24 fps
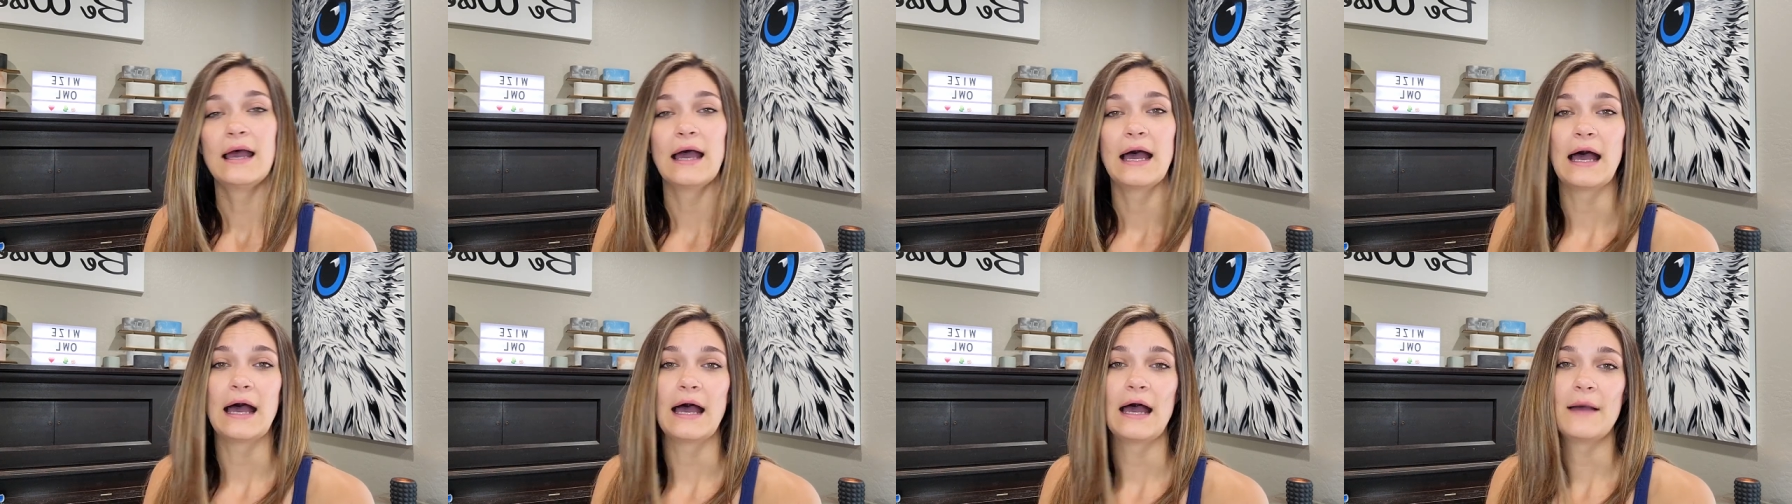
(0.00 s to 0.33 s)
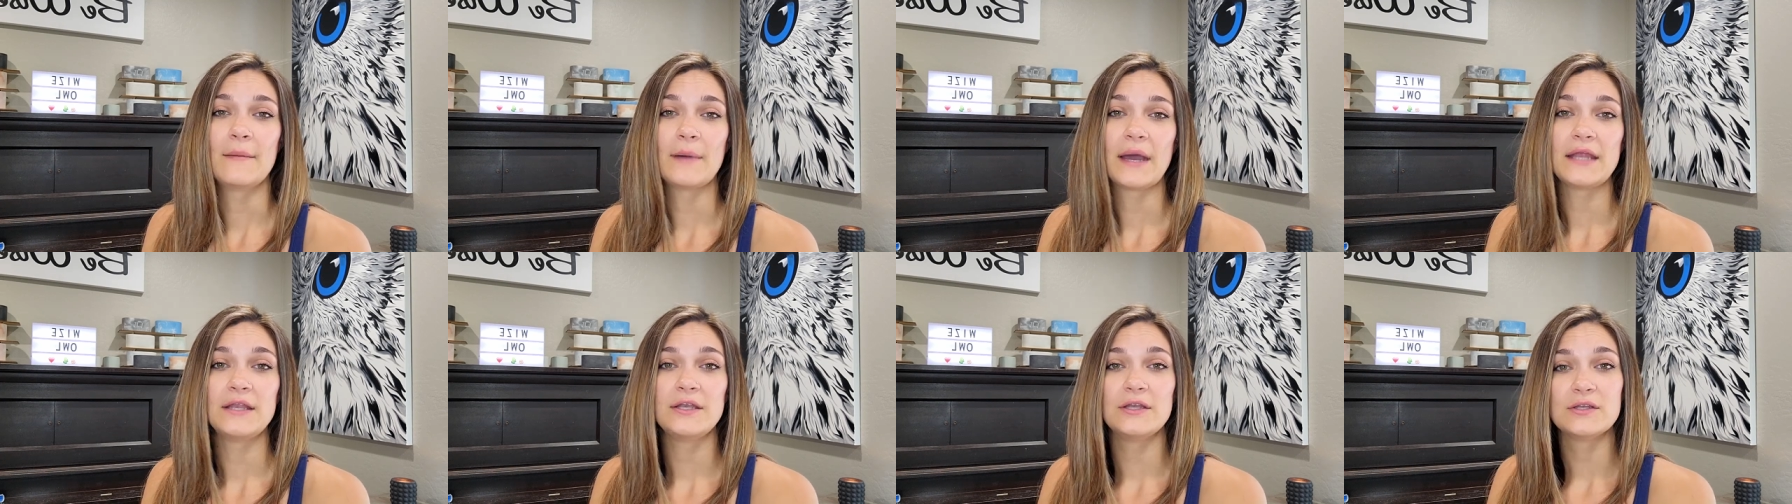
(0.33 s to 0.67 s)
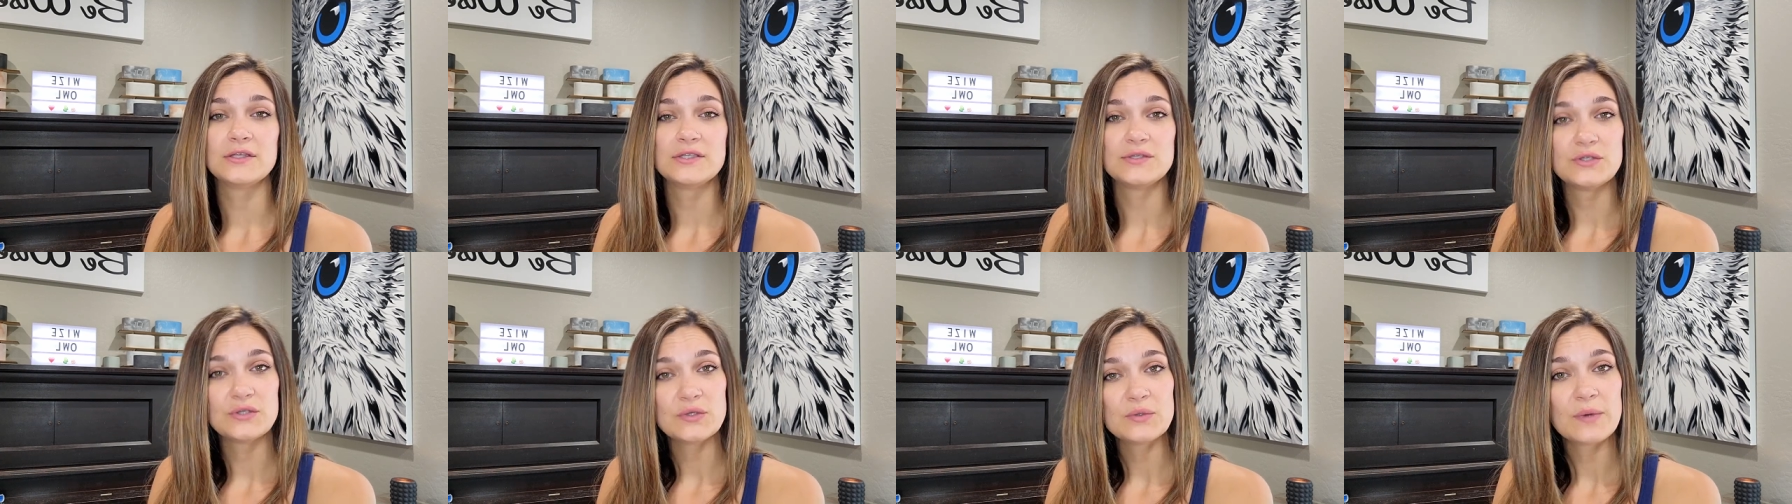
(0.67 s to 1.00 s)
I
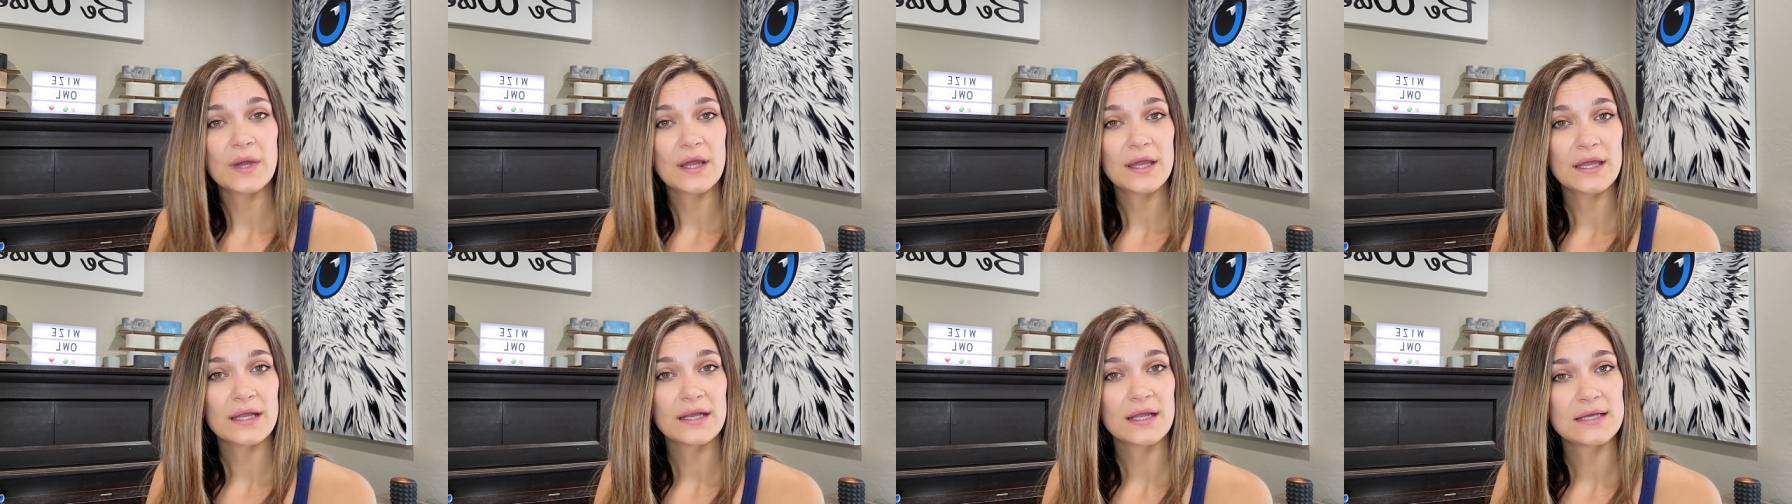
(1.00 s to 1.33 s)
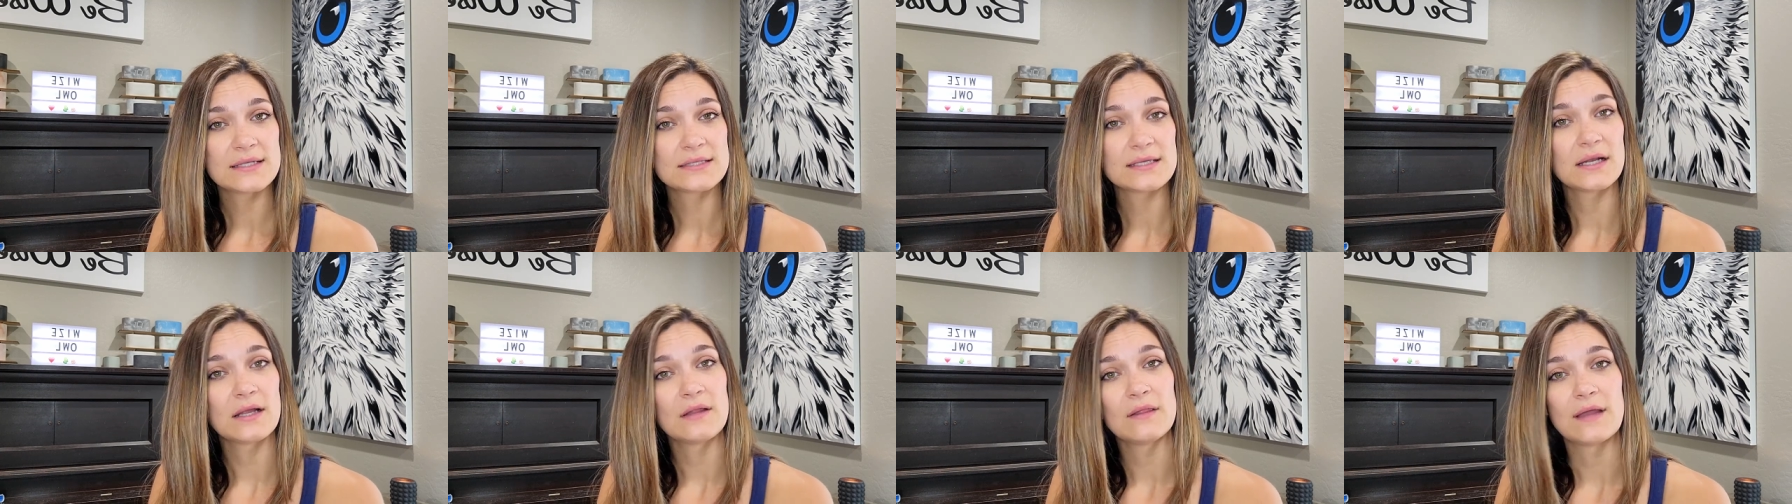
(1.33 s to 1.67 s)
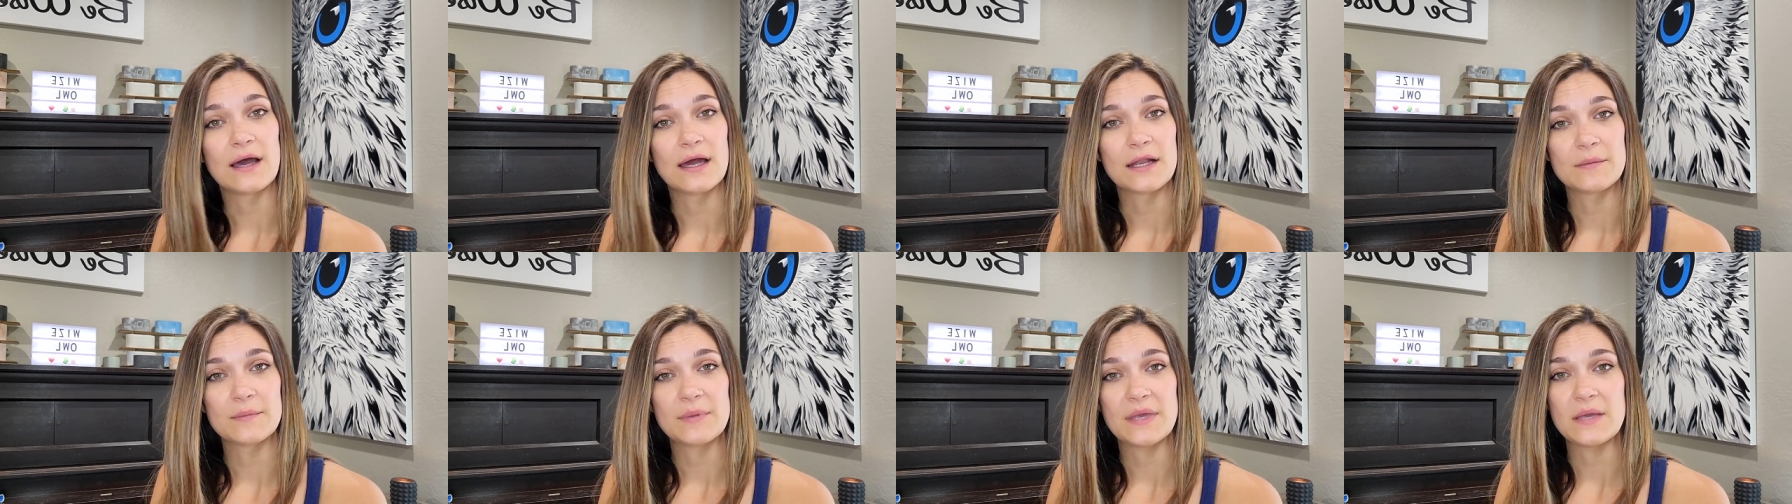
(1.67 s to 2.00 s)
do recognize that a
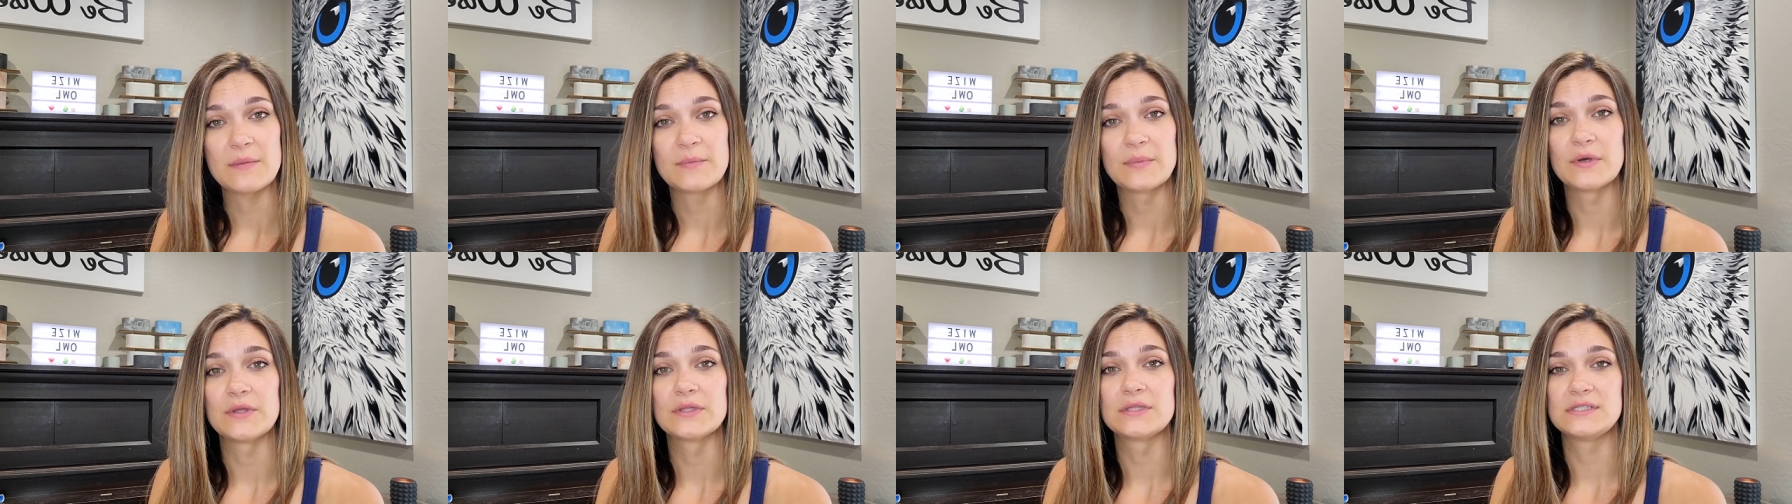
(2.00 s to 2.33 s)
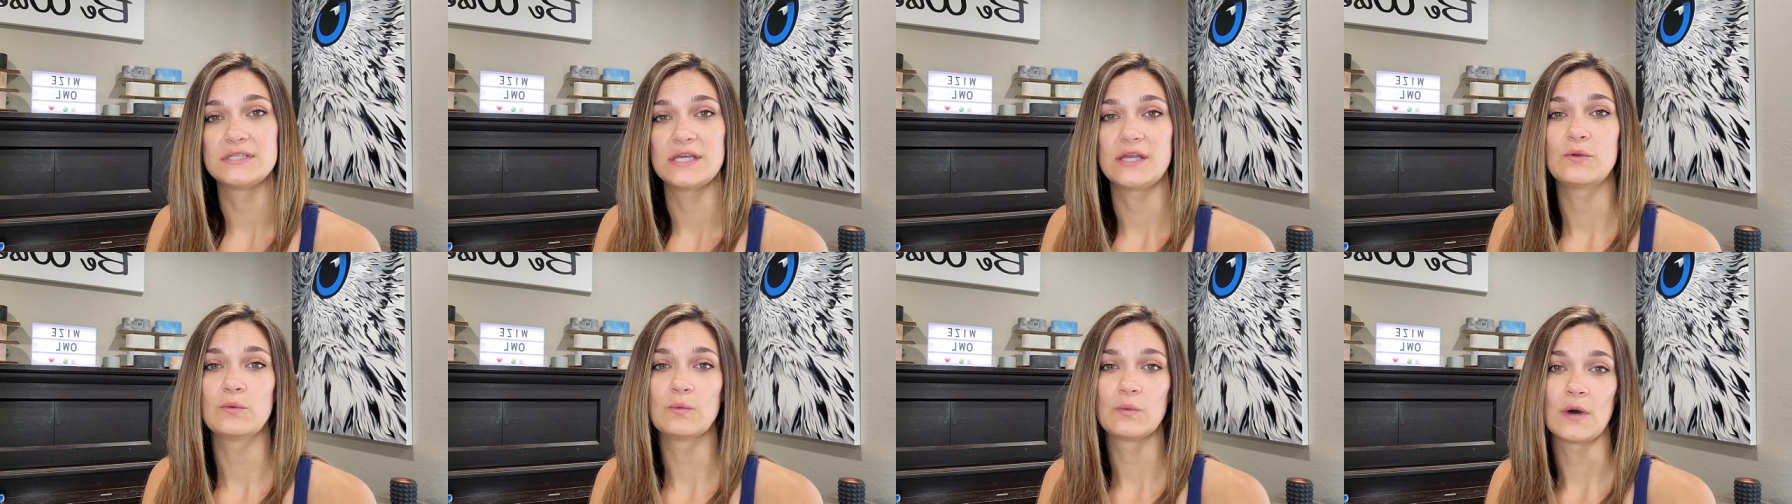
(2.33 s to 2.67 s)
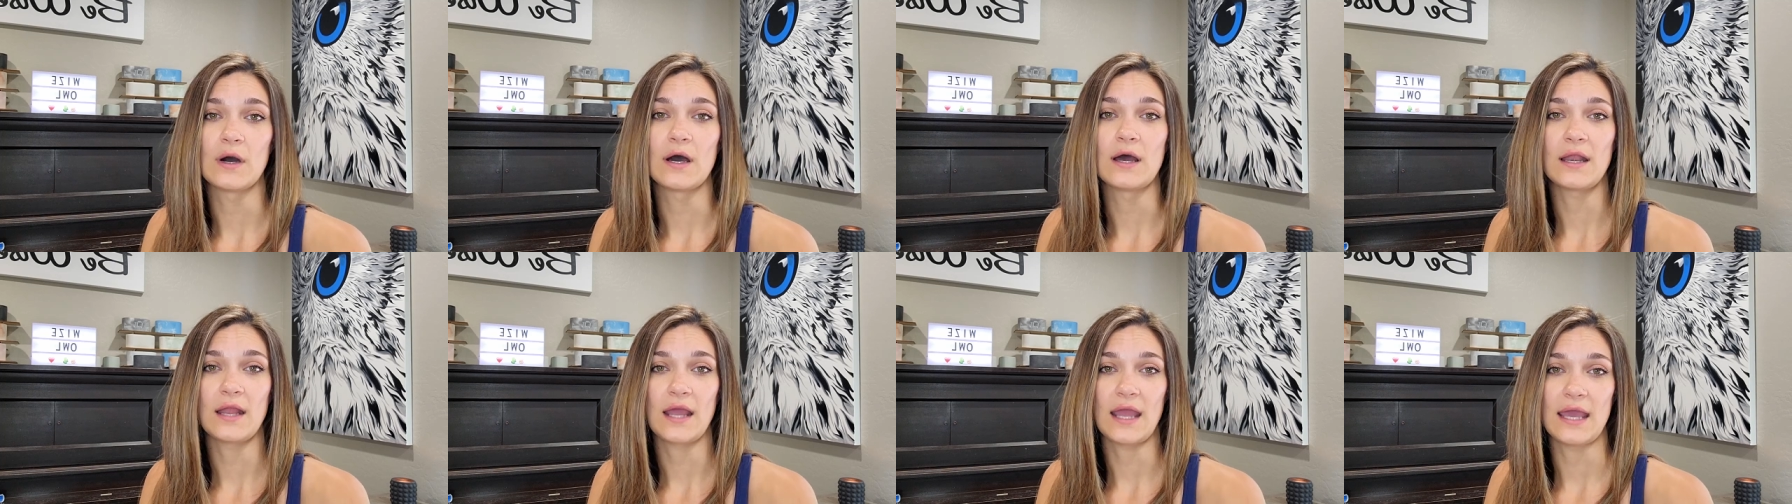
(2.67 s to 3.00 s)
lot of people did
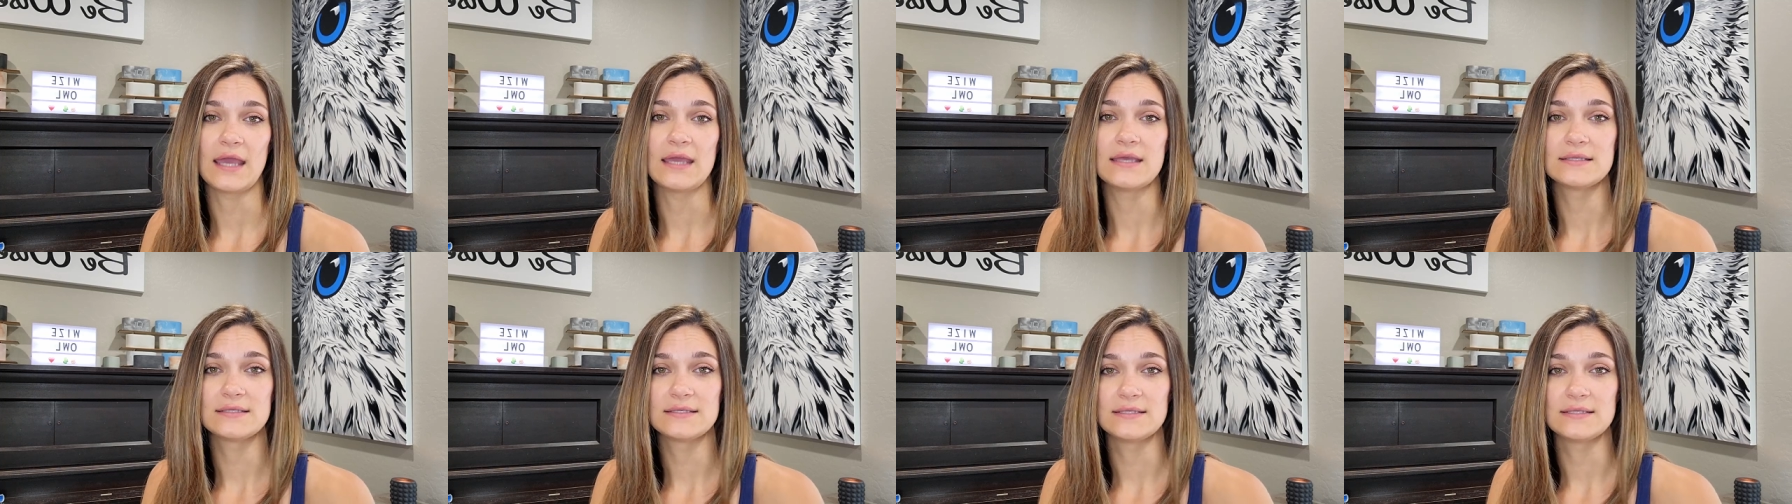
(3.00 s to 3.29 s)
want a